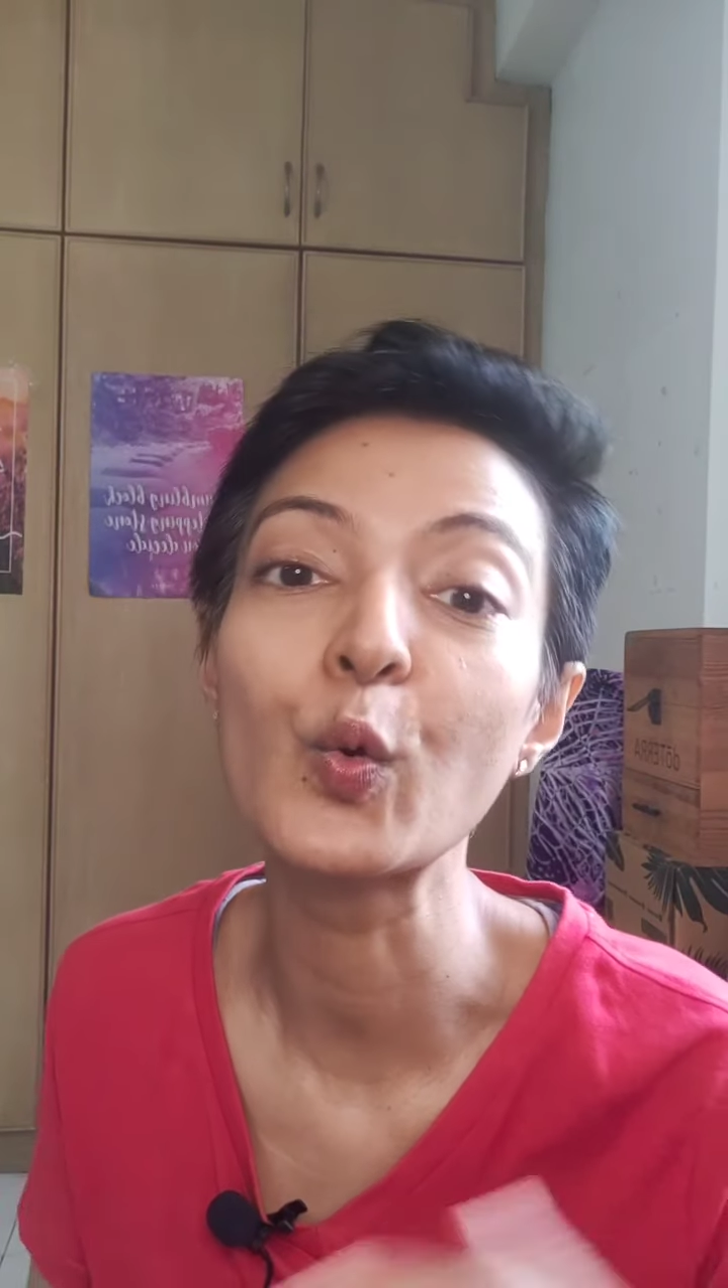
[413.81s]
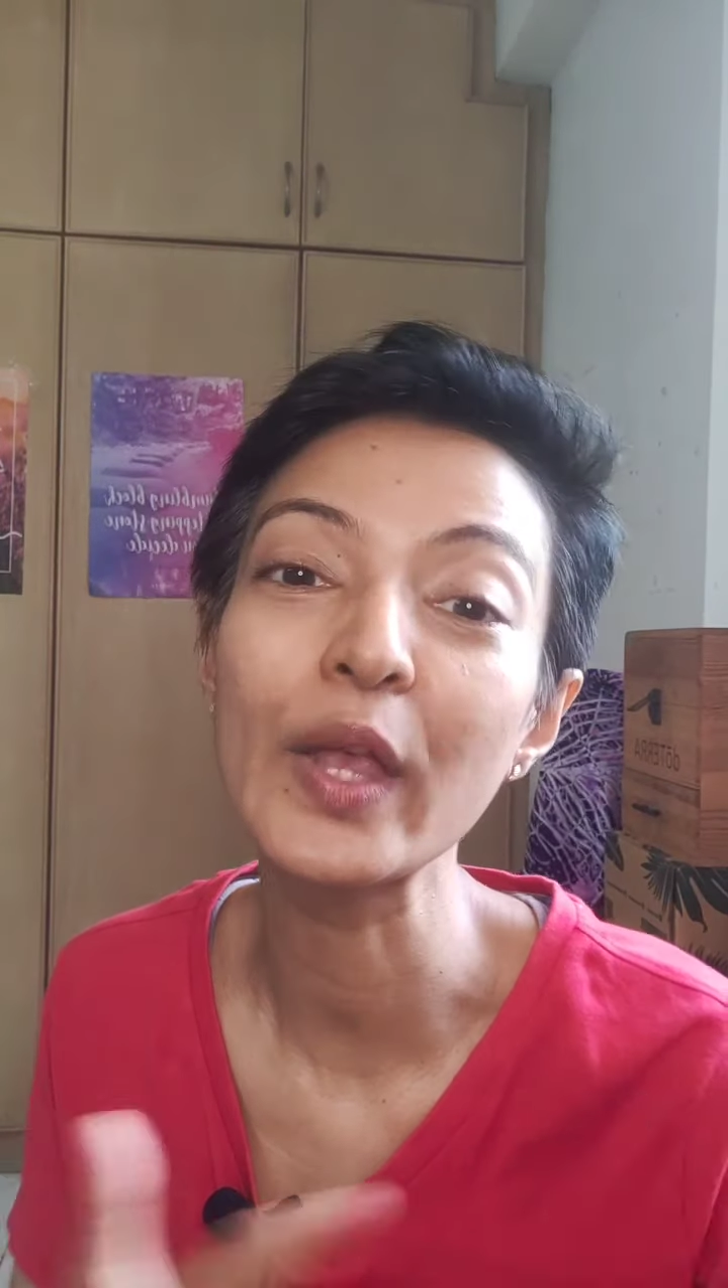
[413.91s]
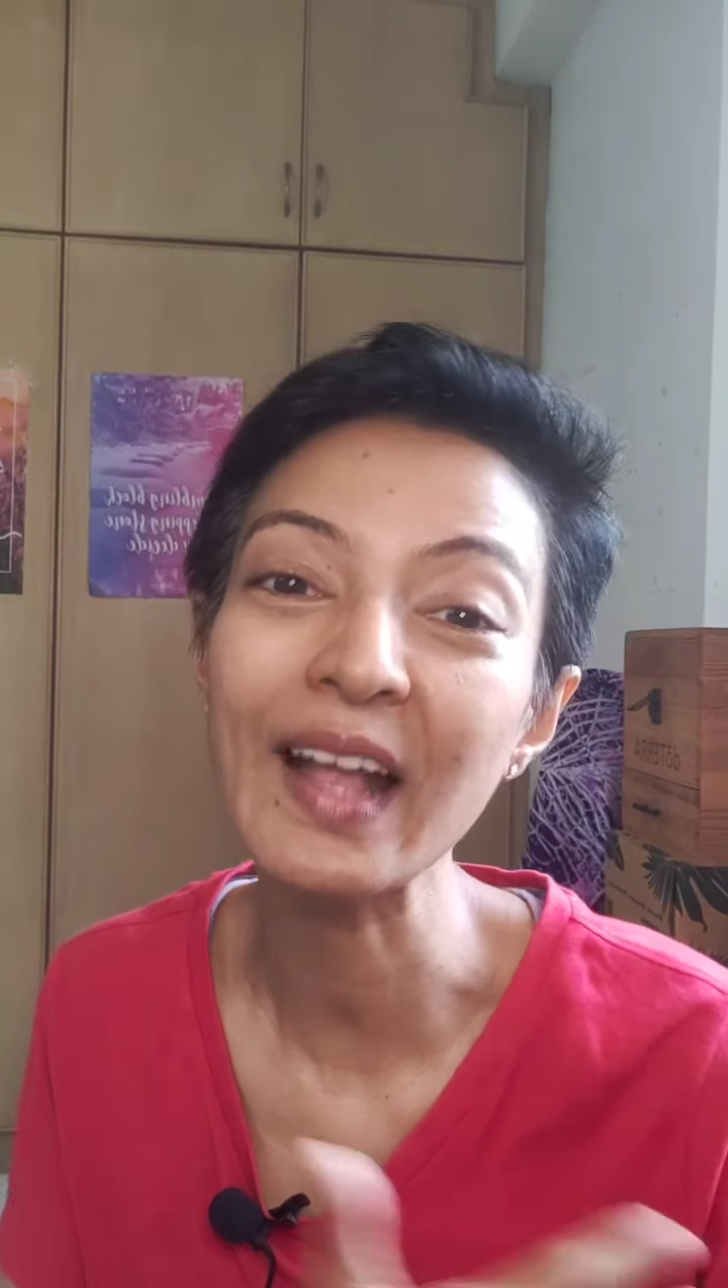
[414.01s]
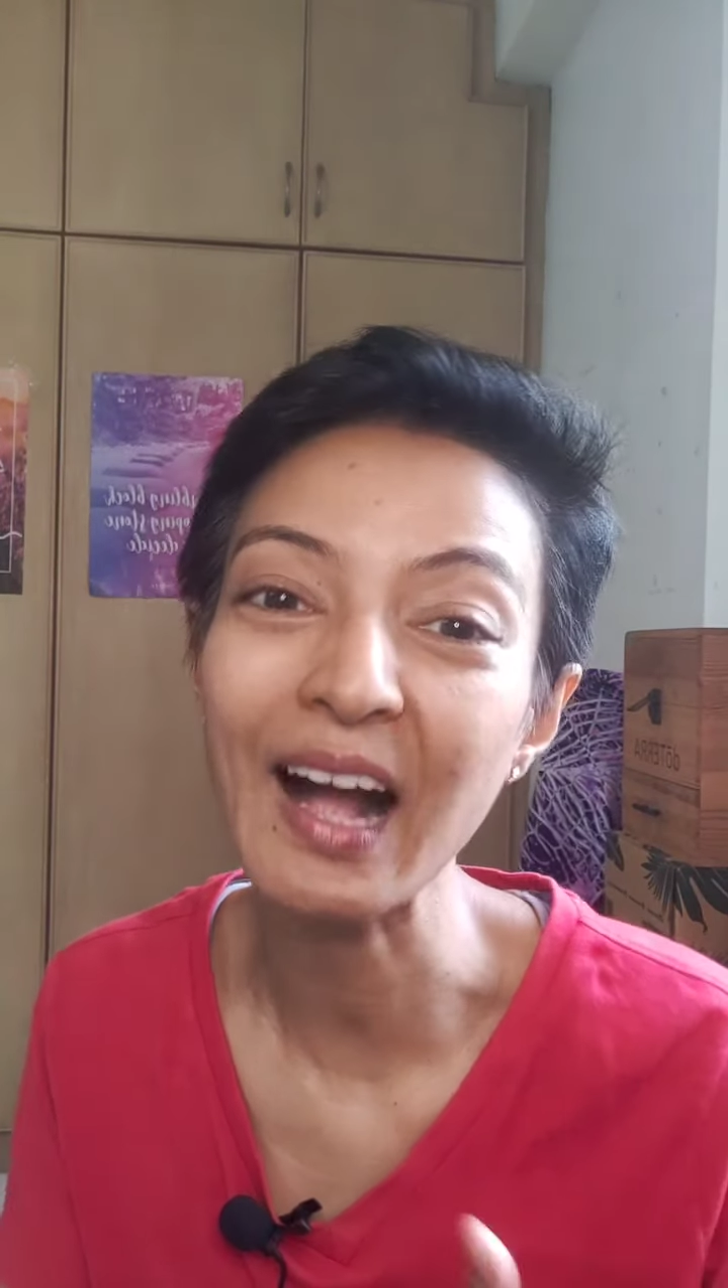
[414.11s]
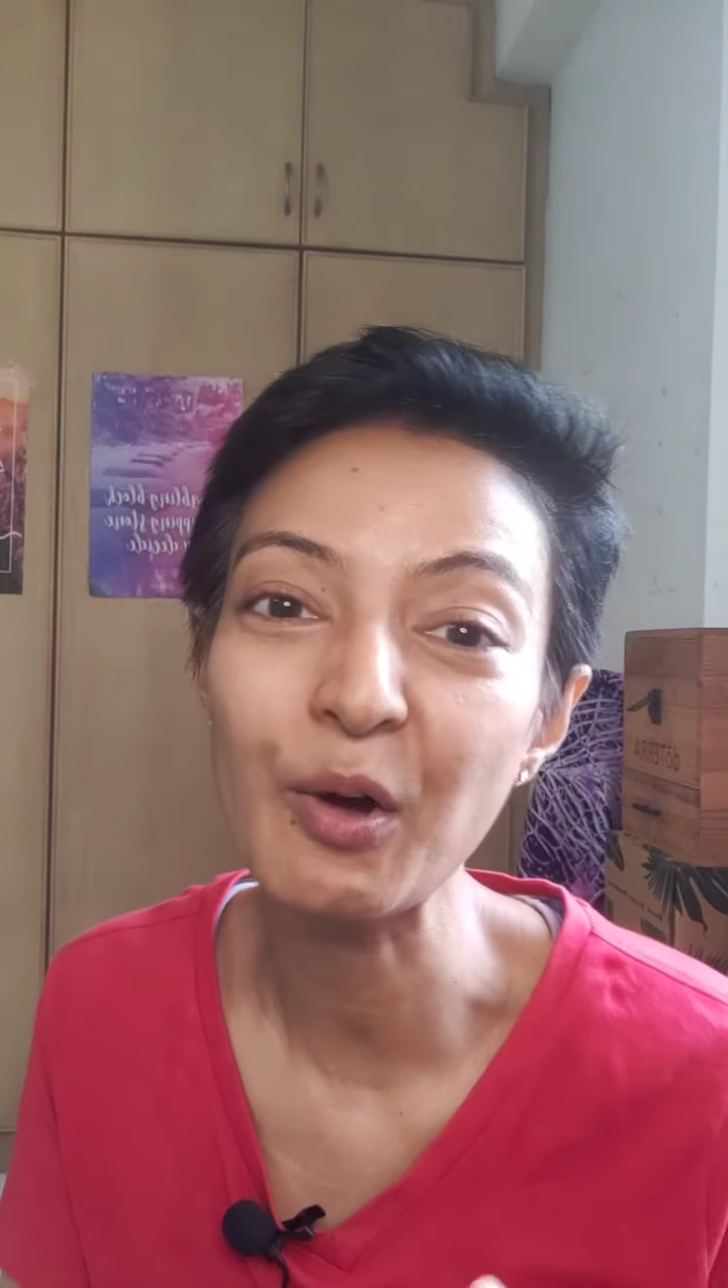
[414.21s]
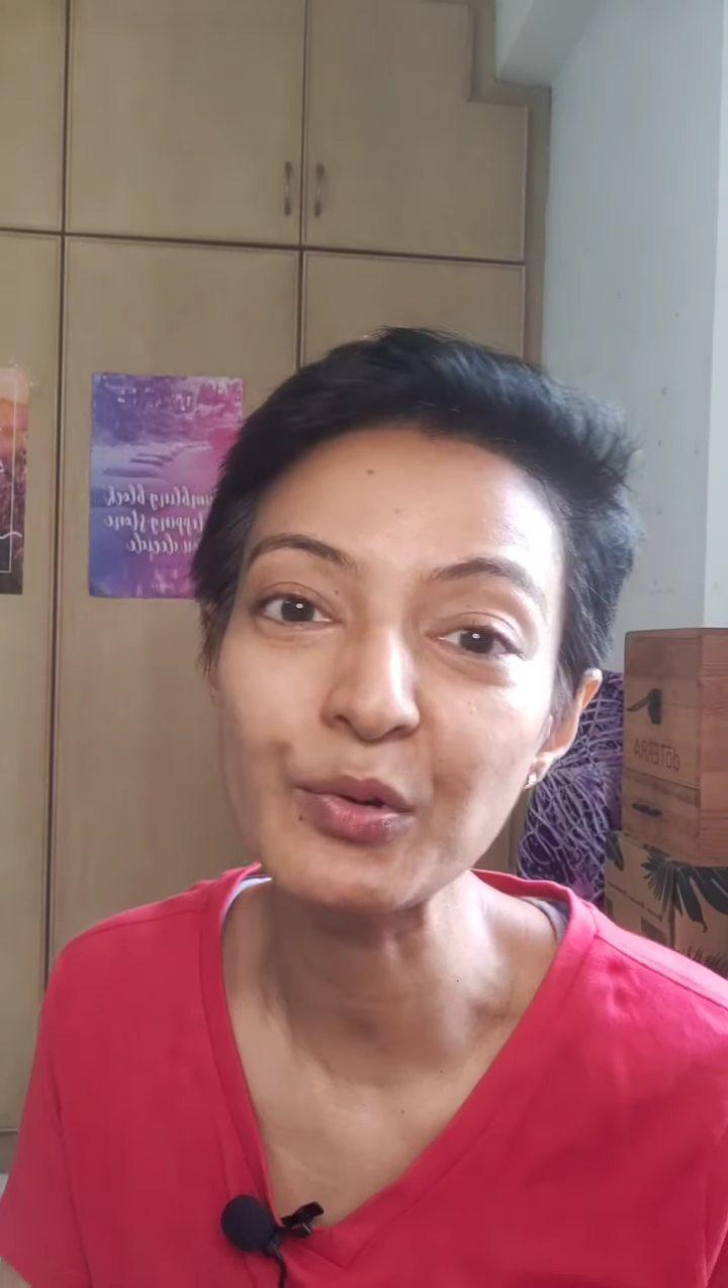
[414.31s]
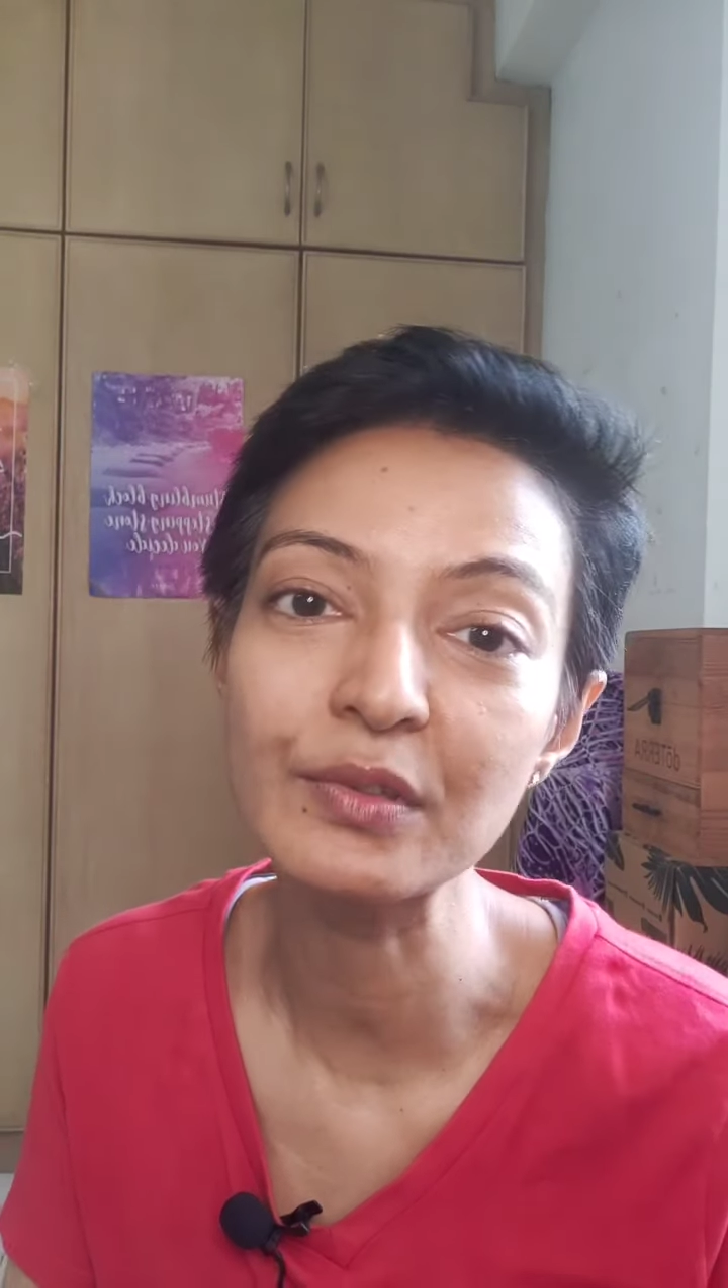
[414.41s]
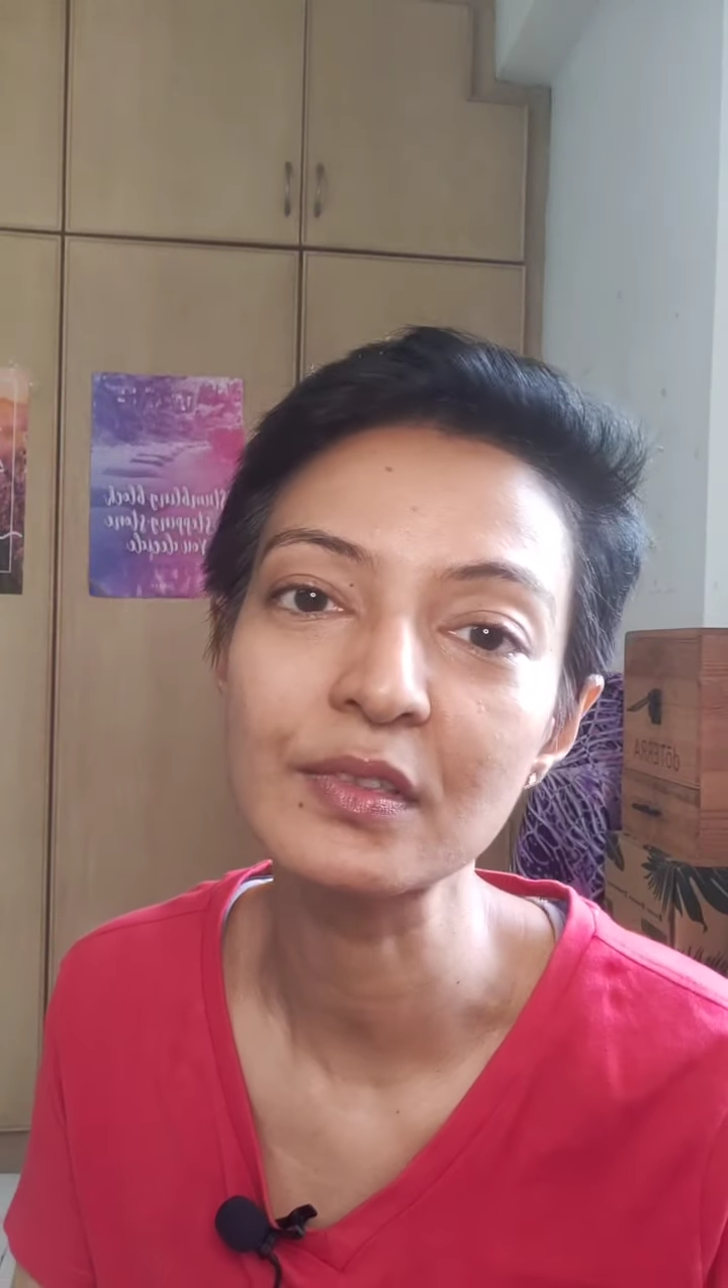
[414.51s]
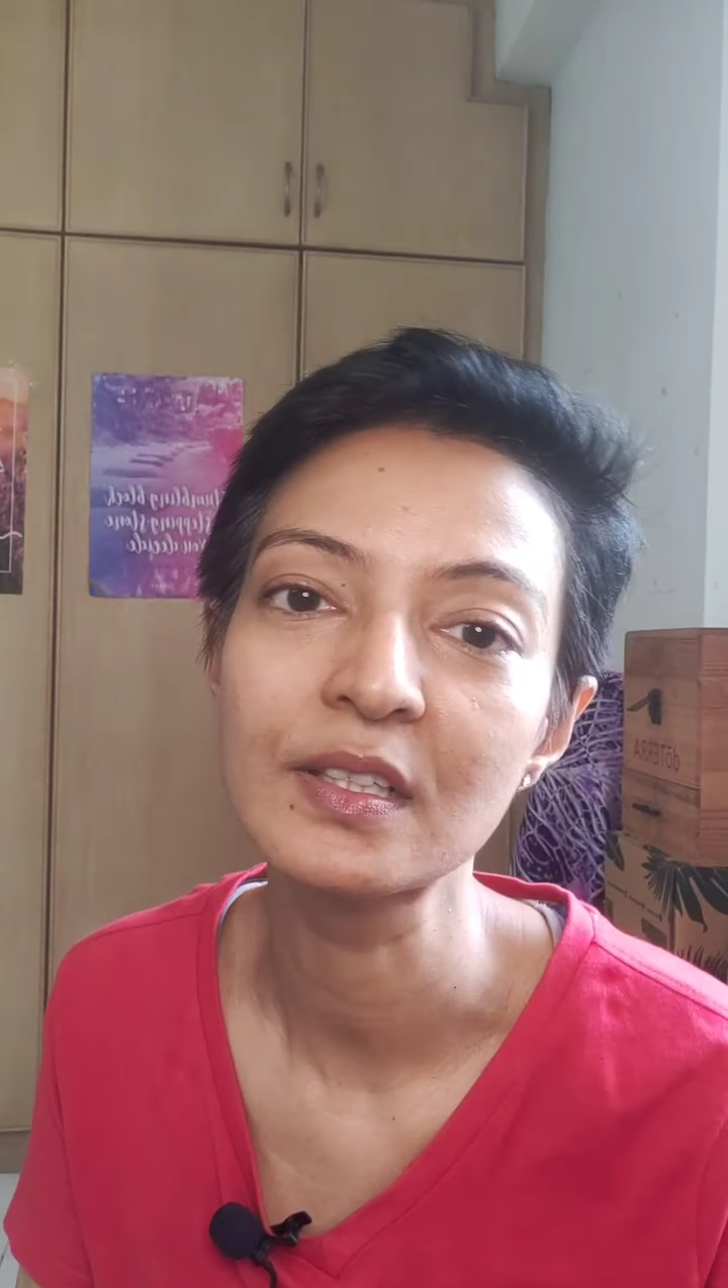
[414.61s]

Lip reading: going out